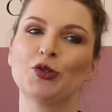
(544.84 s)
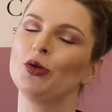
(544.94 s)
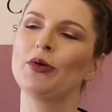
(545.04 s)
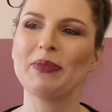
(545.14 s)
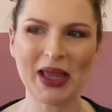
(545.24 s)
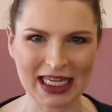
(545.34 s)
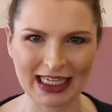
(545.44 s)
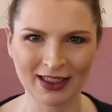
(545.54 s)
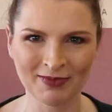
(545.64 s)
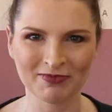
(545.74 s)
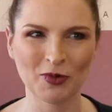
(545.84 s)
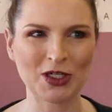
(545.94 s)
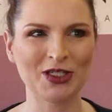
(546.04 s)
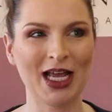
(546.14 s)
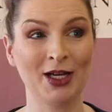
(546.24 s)
jewelry making,
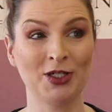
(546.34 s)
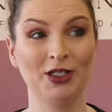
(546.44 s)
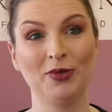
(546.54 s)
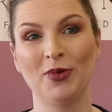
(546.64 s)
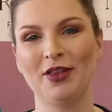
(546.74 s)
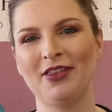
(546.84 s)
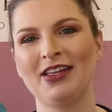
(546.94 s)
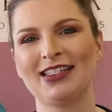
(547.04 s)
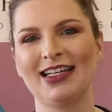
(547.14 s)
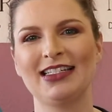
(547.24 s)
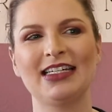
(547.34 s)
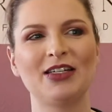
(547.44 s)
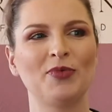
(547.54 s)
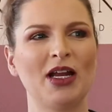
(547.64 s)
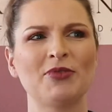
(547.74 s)
which is actually one of the things I
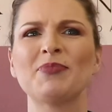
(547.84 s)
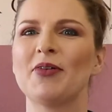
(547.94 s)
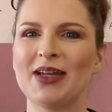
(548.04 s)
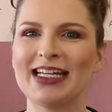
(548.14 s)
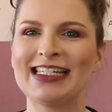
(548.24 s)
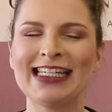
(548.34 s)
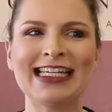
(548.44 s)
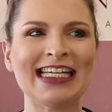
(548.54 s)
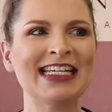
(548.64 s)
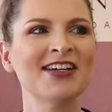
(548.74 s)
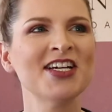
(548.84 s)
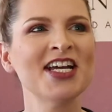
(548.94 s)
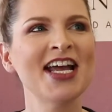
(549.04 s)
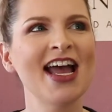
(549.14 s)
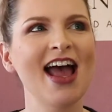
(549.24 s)
did when I was about 19.
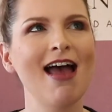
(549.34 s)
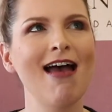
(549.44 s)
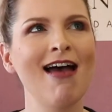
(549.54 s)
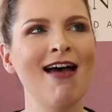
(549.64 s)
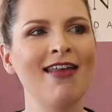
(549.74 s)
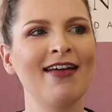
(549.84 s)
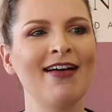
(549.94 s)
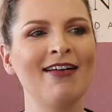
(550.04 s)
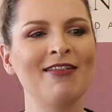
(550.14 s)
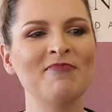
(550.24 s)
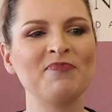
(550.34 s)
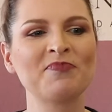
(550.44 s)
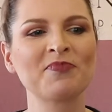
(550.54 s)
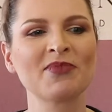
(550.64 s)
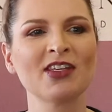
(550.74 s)

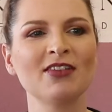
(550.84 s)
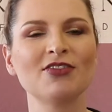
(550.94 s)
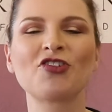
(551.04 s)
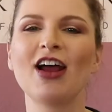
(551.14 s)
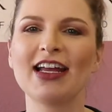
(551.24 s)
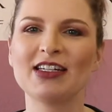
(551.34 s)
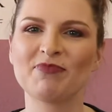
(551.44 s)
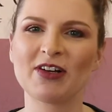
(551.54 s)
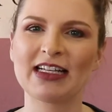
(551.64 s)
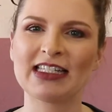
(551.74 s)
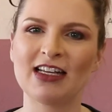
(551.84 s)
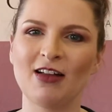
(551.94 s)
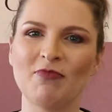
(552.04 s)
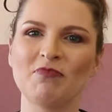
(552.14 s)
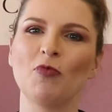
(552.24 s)
And trying to bring
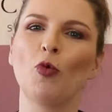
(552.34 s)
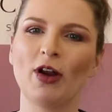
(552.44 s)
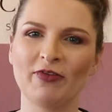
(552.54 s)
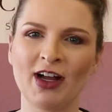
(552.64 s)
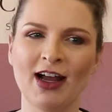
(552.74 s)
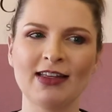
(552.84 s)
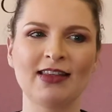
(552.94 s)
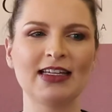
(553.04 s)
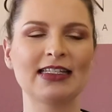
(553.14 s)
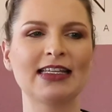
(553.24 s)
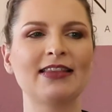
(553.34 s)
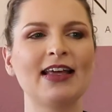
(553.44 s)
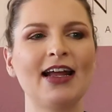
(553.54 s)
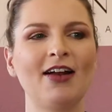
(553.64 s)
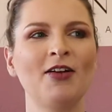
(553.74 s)
some one-of-a-kind things in
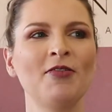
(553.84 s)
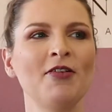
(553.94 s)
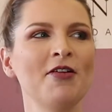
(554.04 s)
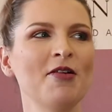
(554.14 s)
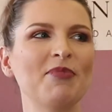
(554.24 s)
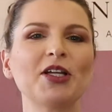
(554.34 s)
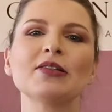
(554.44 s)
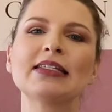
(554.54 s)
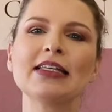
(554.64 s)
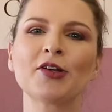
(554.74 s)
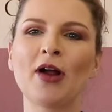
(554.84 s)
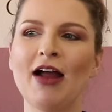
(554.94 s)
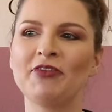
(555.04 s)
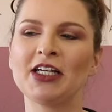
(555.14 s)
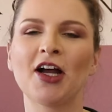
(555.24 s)
there. But you'll see the
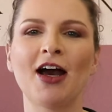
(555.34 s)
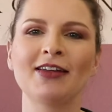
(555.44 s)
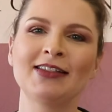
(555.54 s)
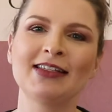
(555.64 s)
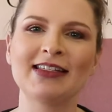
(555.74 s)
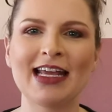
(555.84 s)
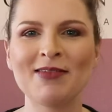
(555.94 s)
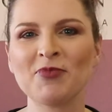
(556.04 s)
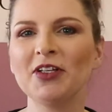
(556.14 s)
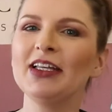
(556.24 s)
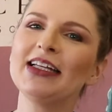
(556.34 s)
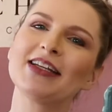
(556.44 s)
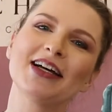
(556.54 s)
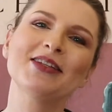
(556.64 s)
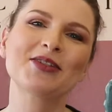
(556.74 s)
Crafting Goddesses name really
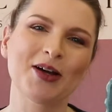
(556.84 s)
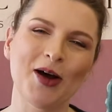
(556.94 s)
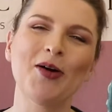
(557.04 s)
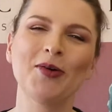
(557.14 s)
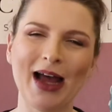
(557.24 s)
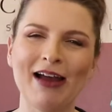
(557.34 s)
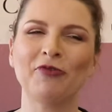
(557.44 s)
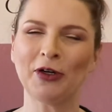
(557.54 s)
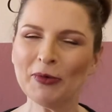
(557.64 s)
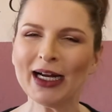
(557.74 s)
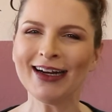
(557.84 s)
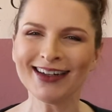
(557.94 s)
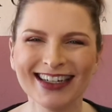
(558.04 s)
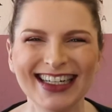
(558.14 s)
does go everywhere.